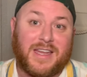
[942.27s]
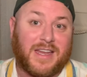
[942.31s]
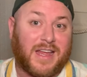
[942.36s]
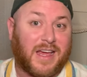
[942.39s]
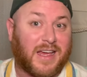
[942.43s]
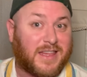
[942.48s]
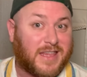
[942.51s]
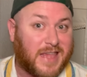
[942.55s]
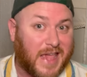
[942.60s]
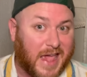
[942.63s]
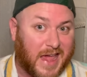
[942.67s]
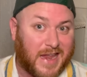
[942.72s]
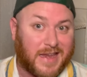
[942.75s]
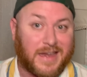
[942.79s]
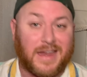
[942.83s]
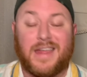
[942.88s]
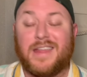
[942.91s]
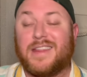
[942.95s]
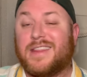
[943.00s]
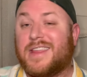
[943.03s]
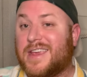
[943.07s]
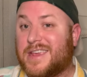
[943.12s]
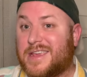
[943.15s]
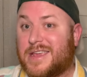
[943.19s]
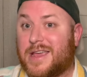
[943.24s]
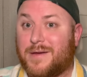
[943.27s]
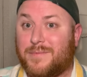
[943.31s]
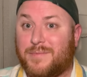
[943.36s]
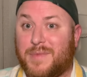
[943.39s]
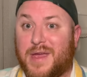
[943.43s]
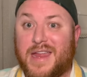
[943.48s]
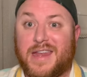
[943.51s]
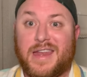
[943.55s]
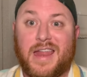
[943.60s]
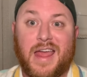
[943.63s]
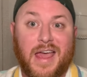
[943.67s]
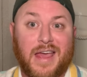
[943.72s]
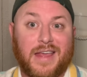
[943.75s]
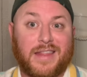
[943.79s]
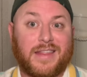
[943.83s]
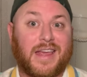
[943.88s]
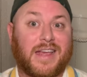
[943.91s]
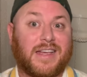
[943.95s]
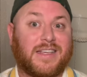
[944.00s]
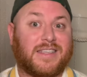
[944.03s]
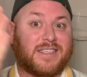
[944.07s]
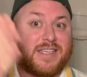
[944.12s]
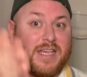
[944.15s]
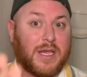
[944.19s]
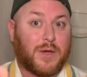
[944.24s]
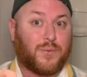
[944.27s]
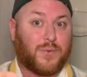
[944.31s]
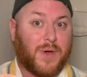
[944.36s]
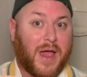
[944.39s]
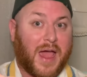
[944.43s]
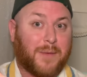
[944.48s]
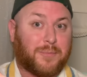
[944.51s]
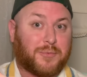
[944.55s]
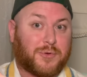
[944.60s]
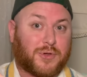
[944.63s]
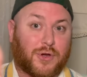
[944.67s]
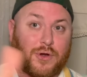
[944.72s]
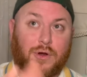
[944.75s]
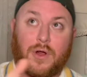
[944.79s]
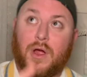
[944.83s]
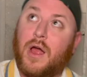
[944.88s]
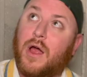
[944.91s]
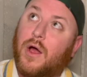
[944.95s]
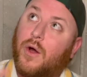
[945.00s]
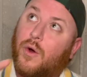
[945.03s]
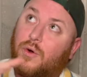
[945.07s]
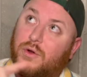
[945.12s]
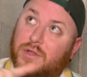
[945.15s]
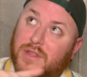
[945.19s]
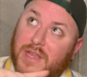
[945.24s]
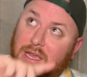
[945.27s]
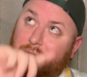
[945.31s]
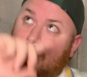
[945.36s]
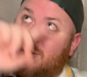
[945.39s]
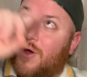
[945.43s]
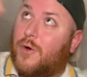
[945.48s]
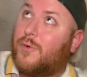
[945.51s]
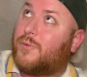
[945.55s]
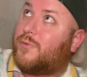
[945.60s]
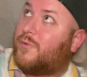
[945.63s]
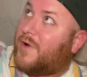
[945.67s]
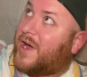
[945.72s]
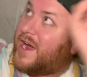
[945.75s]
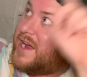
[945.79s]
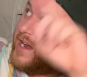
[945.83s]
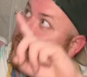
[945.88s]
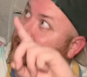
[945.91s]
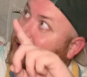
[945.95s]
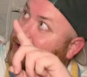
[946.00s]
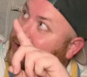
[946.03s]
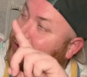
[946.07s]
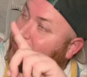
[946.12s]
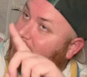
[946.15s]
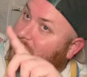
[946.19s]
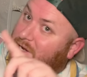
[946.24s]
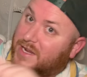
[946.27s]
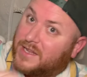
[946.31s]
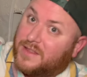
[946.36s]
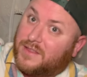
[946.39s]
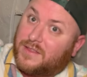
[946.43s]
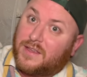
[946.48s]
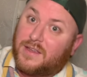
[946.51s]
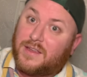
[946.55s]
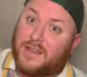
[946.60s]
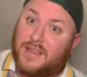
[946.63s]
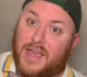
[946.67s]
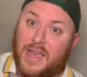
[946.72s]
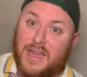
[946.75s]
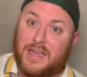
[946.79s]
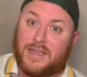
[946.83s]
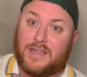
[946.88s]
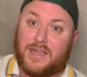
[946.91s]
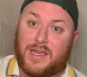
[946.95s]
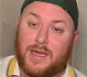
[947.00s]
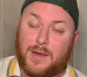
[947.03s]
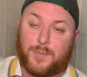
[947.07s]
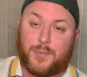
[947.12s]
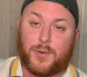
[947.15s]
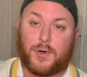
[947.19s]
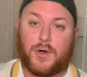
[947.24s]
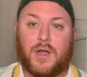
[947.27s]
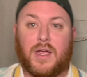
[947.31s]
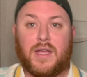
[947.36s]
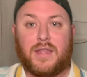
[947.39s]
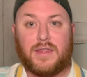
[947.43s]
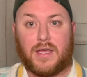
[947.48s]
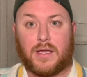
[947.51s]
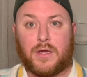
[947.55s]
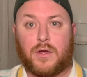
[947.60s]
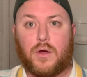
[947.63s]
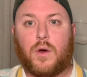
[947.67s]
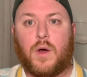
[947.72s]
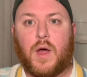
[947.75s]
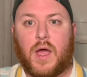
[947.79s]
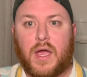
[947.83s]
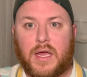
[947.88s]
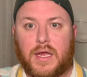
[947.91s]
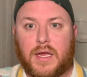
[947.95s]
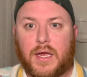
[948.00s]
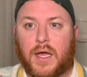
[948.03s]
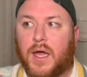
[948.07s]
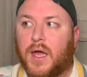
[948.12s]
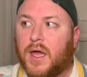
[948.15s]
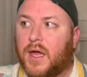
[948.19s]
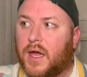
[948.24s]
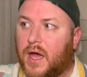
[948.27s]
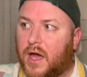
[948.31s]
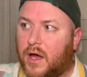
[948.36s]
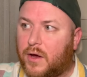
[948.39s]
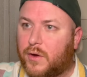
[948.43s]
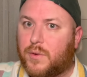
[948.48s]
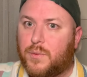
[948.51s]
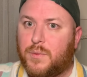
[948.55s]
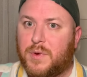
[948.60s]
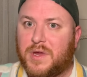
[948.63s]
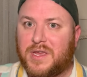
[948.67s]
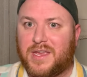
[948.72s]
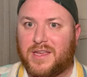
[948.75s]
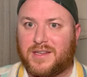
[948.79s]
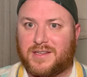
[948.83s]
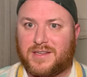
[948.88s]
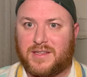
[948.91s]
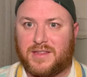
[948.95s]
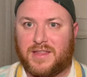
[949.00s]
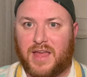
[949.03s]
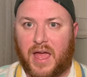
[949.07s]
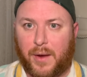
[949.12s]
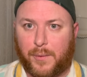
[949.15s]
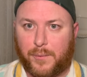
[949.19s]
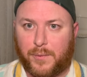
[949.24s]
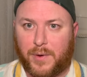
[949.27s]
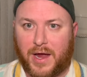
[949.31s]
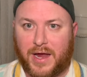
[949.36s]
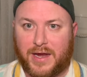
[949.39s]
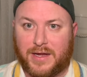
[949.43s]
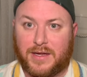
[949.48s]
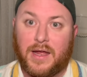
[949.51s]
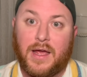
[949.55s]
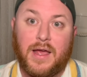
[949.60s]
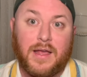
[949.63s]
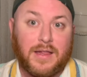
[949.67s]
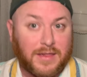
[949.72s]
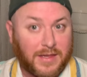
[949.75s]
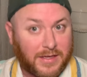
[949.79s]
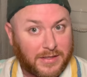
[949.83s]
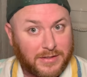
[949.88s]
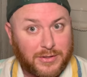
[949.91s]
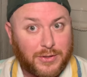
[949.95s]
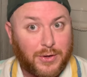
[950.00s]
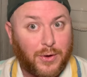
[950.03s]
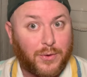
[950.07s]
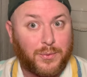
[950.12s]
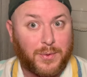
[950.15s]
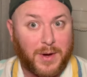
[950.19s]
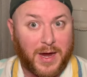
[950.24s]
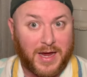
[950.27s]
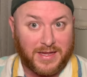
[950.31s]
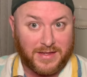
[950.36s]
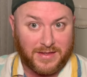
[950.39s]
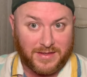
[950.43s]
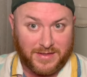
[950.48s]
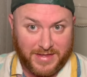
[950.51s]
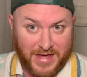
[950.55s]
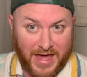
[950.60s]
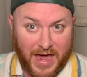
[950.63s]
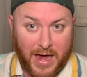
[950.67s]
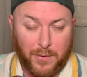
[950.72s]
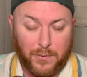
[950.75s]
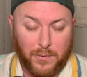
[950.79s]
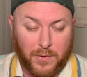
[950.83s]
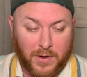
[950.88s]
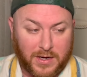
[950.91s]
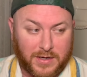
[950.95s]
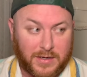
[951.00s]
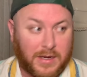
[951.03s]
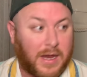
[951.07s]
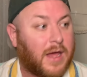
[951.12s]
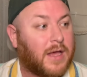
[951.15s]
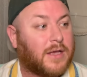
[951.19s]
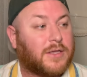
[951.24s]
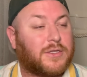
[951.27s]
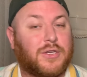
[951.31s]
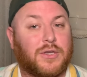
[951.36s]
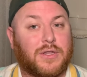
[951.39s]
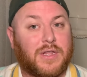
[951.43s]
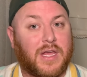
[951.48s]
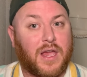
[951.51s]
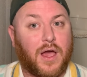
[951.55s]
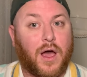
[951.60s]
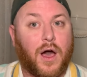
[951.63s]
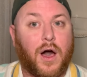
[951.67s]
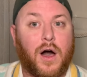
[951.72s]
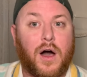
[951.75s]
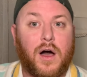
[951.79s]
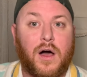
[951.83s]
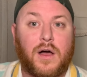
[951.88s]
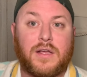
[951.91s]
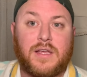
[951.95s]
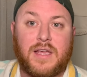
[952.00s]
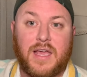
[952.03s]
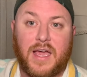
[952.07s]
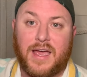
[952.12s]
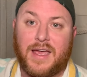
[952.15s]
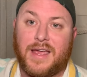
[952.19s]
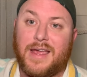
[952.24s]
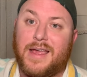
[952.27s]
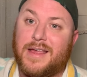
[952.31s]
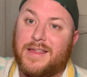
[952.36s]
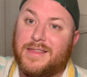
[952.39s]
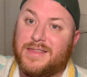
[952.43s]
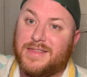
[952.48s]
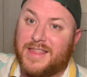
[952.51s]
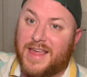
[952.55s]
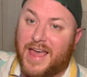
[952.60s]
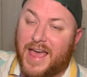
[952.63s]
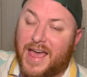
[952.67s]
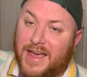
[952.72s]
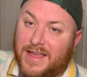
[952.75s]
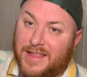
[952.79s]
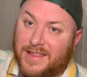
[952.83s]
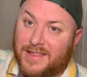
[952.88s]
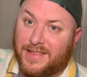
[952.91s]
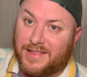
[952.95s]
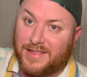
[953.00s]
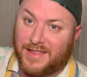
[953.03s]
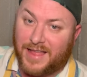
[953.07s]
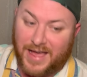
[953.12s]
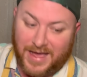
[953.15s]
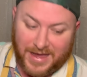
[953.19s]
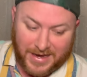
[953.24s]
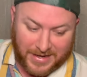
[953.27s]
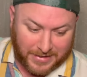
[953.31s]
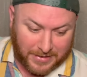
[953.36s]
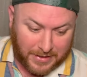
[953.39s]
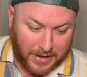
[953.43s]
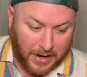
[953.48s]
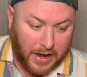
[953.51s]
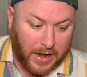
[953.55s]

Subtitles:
Again, they come in, they see Raptor, or they go right underneath Gatekeeper and they go, hey, how can we get to that ride? Let's go ride that one. So they all get in that line.